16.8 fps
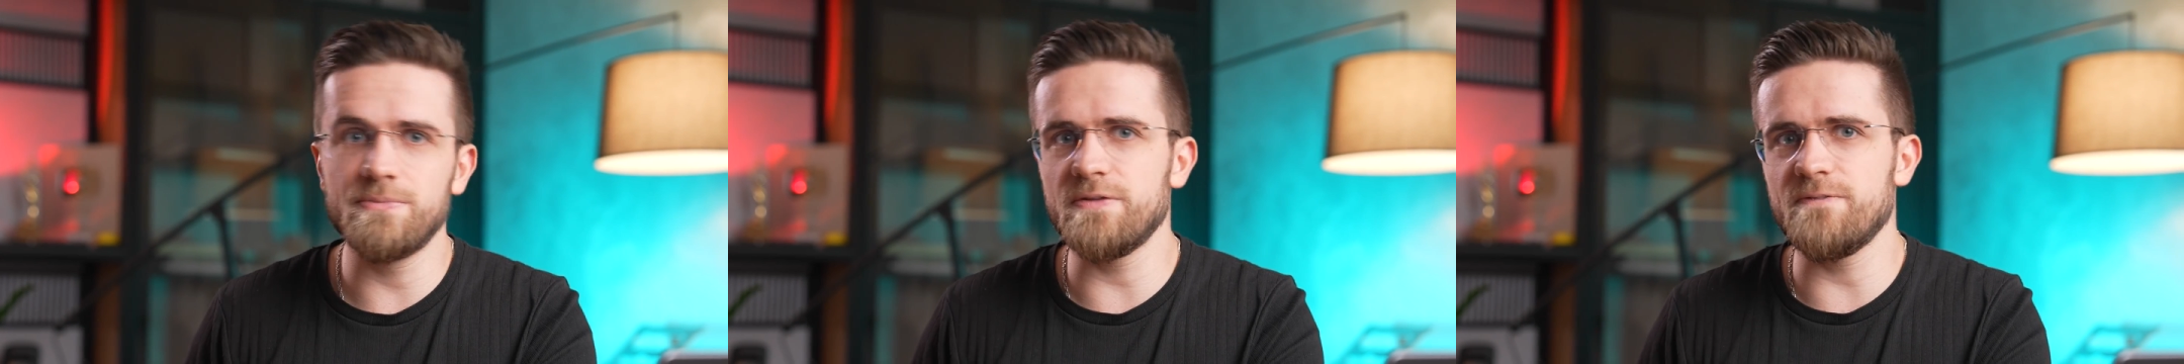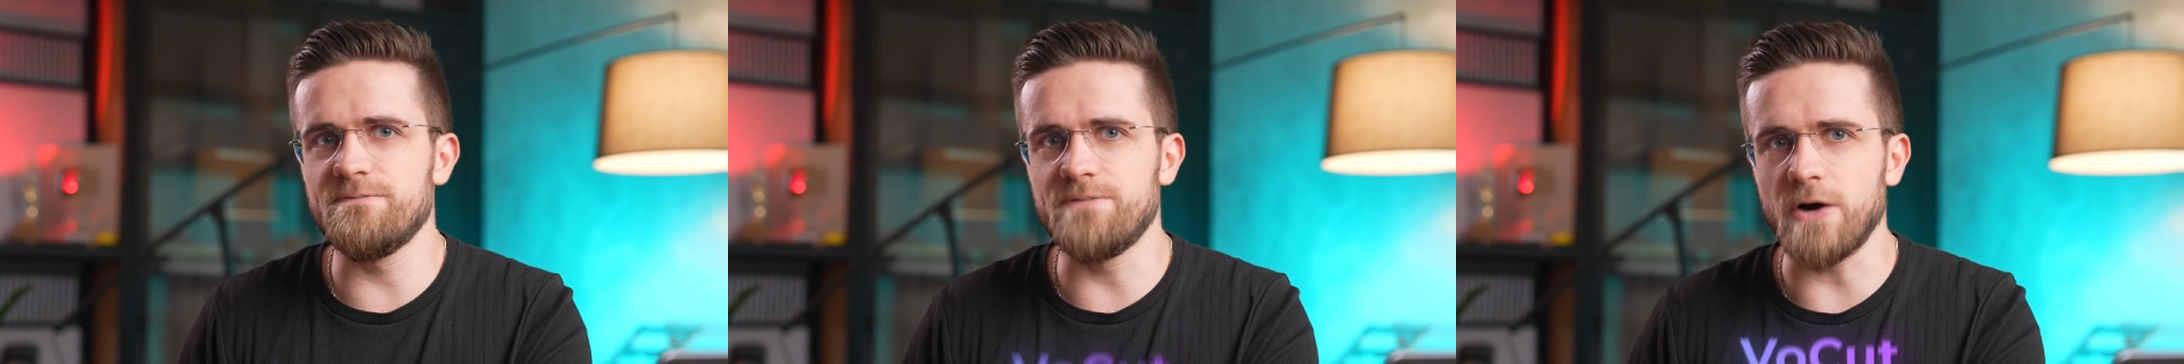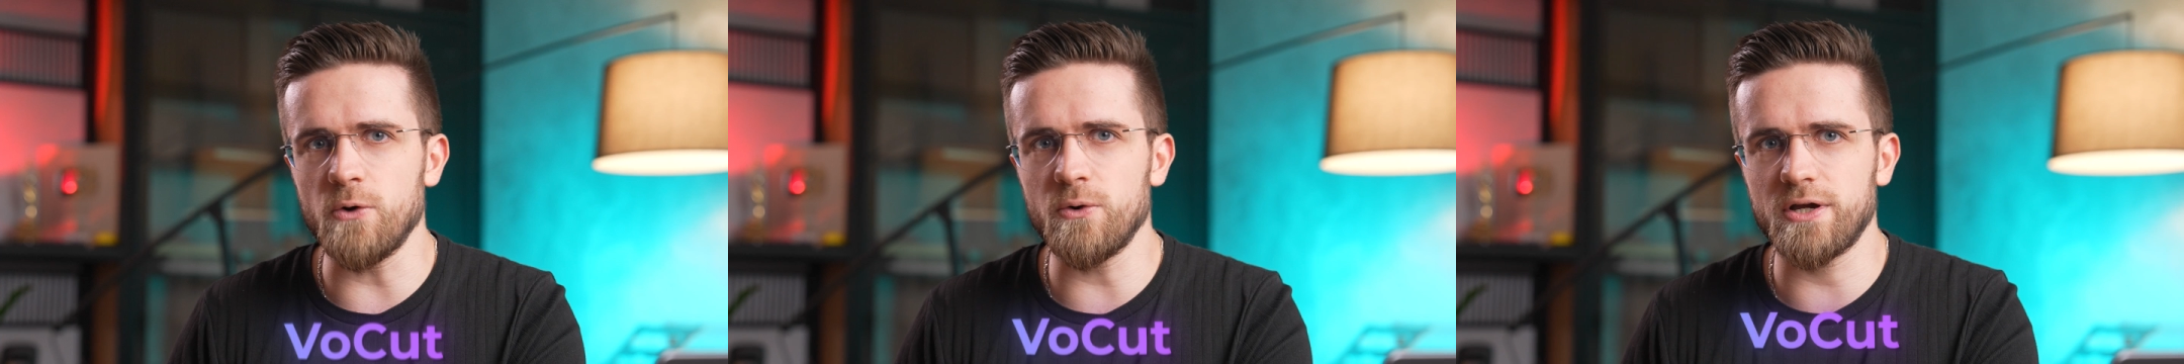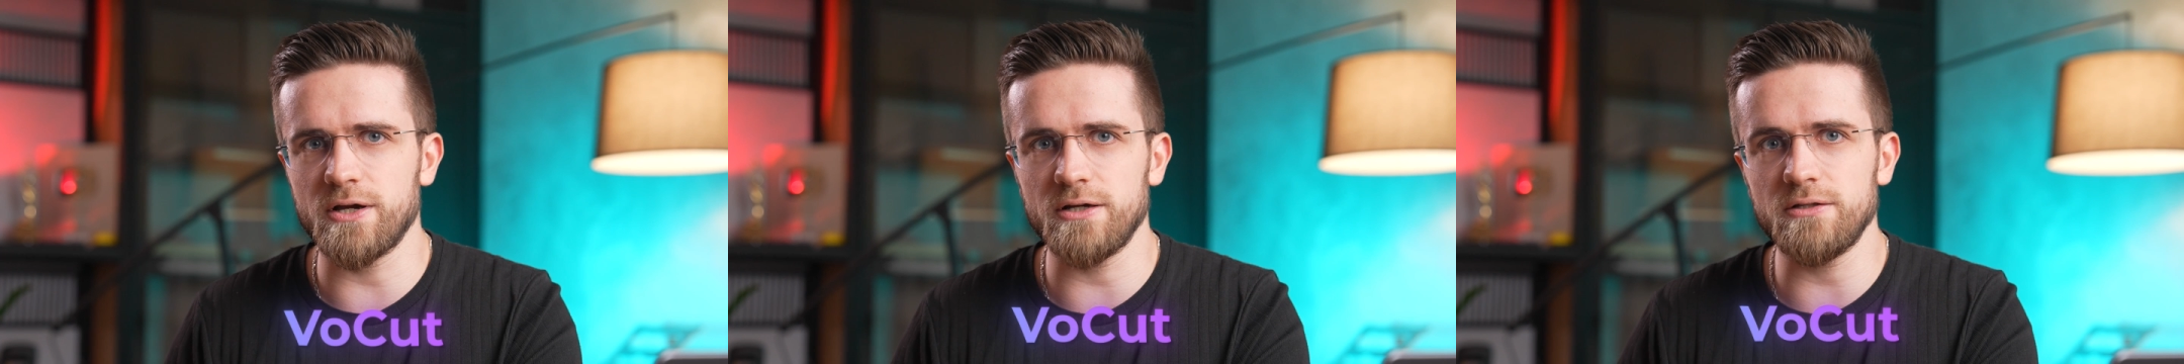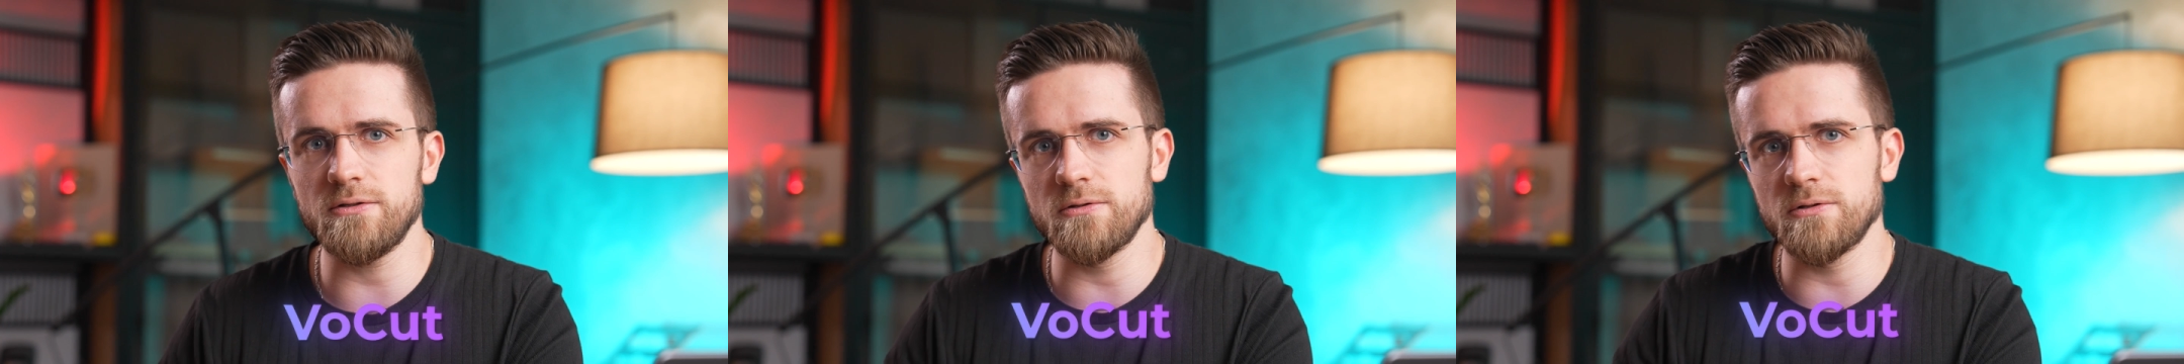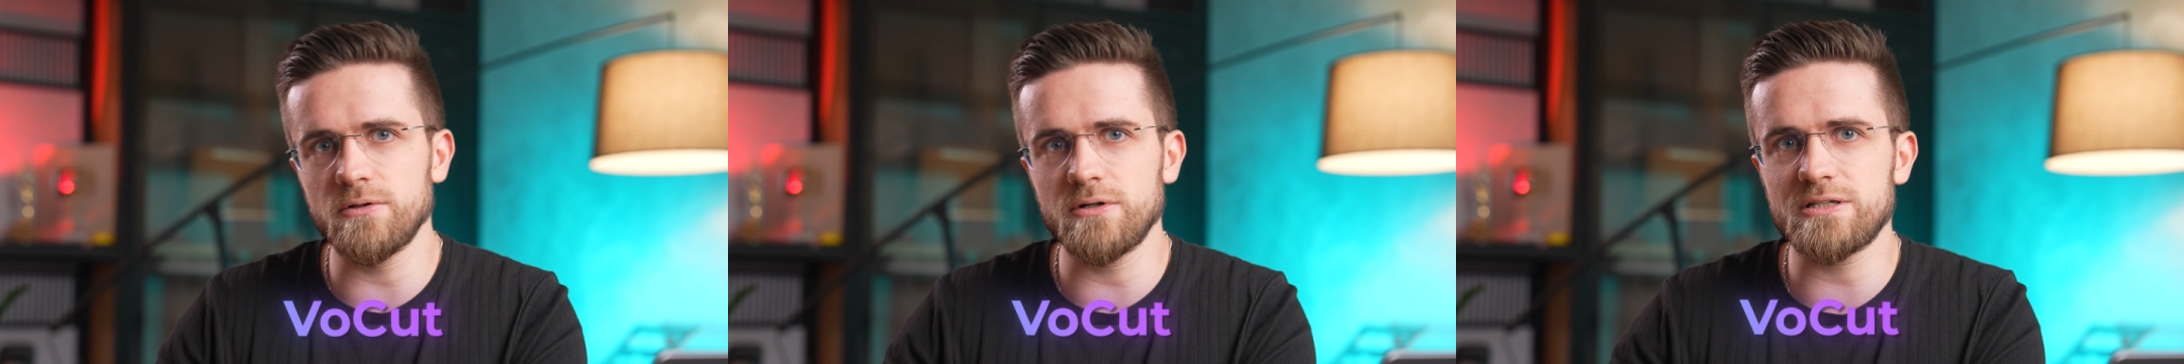but
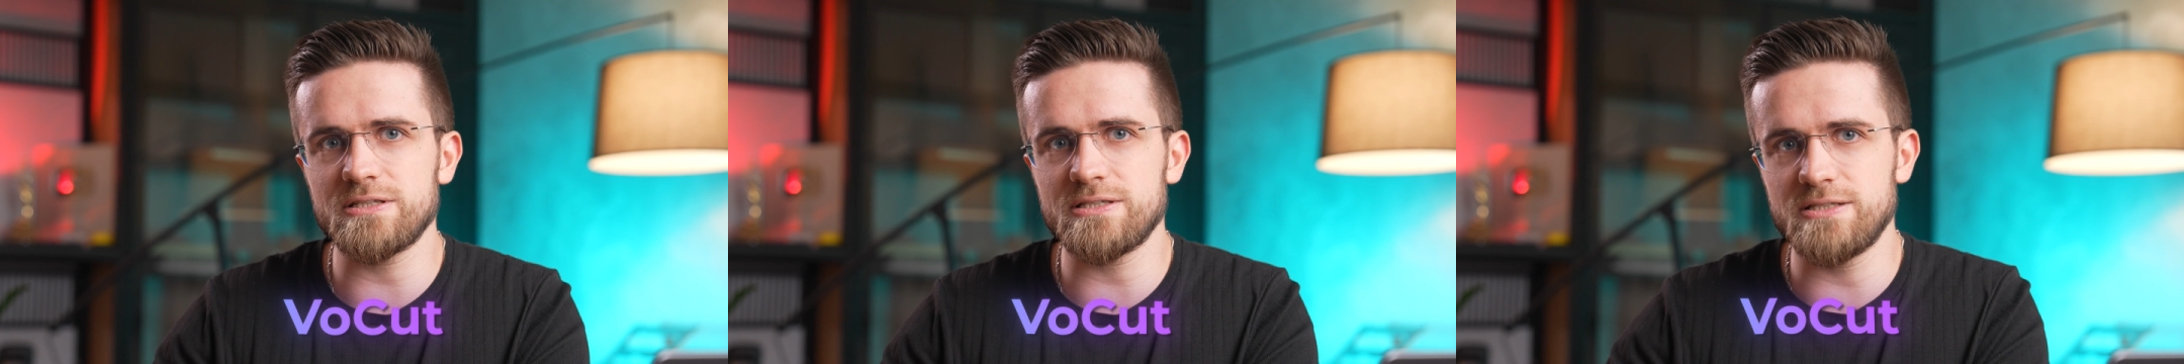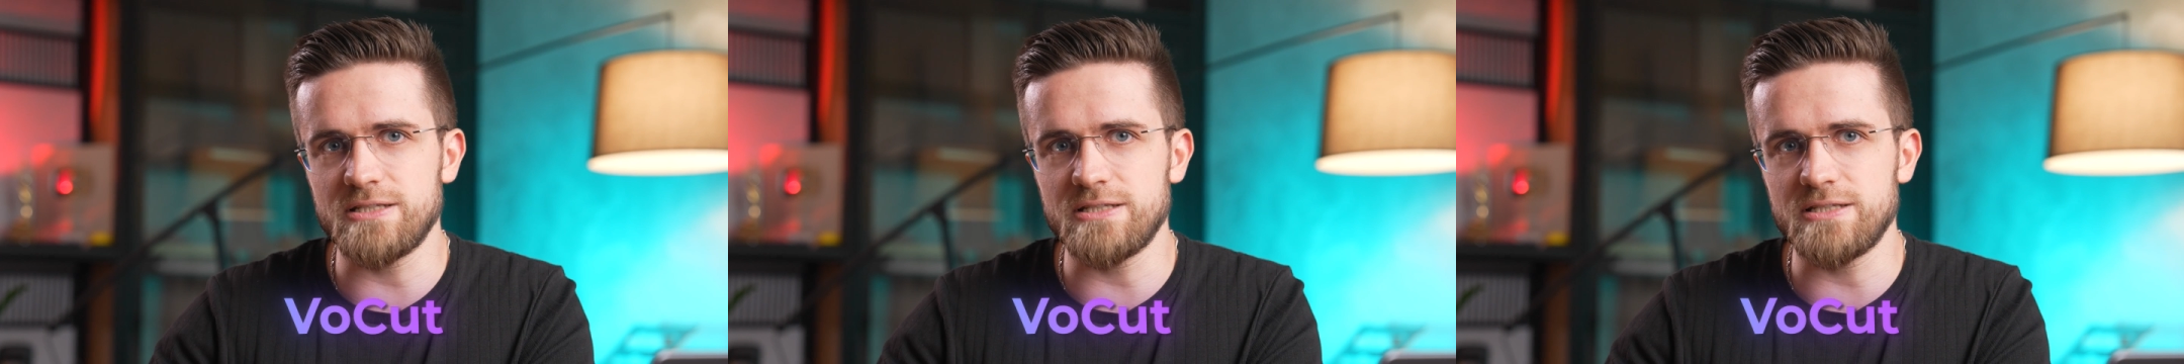VoCut looks